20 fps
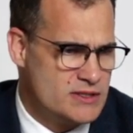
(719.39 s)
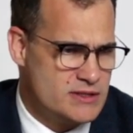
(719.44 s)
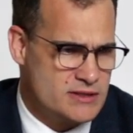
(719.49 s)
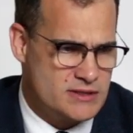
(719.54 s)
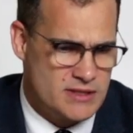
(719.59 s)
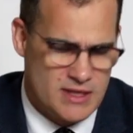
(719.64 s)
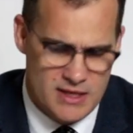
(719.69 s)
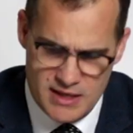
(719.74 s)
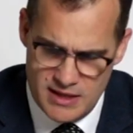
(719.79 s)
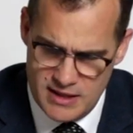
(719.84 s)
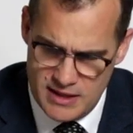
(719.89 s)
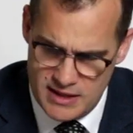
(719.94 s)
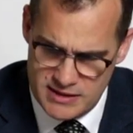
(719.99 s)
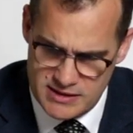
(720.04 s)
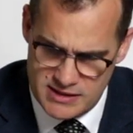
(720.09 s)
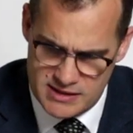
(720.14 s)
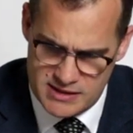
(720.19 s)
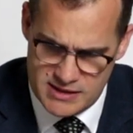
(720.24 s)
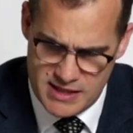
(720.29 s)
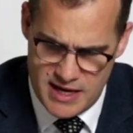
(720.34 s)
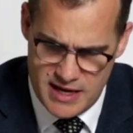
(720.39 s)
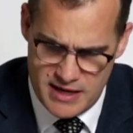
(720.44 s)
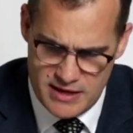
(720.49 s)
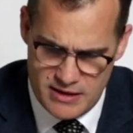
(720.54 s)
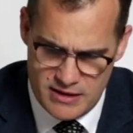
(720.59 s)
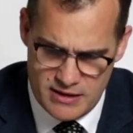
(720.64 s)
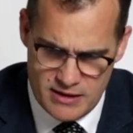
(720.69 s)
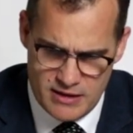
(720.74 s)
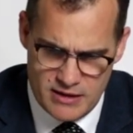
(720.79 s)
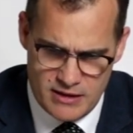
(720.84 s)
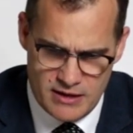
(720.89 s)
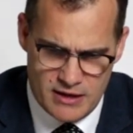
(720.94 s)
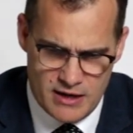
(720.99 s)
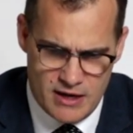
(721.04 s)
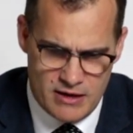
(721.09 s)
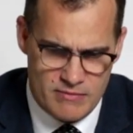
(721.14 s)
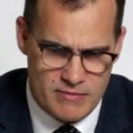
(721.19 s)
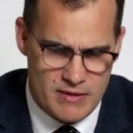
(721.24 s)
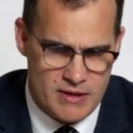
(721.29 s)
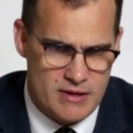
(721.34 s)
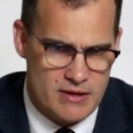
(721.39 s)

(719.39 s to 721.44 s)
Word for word: and as you say, yeah. Eh, you know,